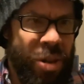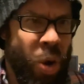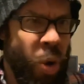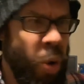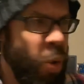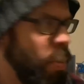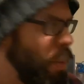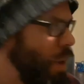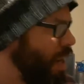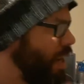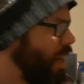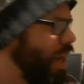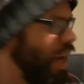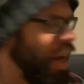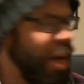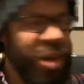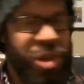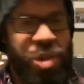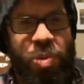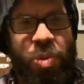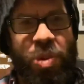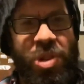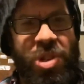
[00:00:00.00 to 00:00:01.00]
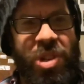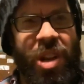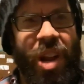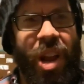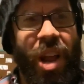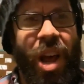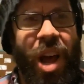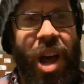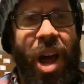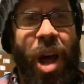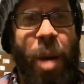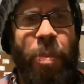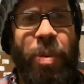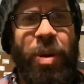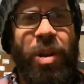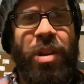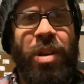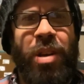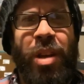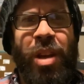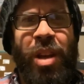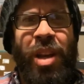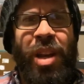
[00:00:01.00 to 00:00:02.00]
Oh my gosh, what's going to
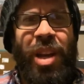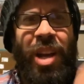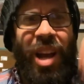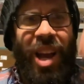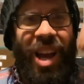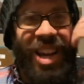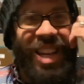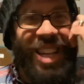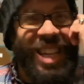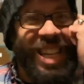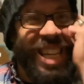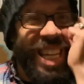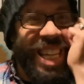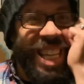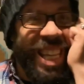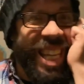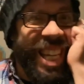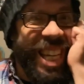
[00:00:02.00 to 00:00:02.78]
happen? And then you get that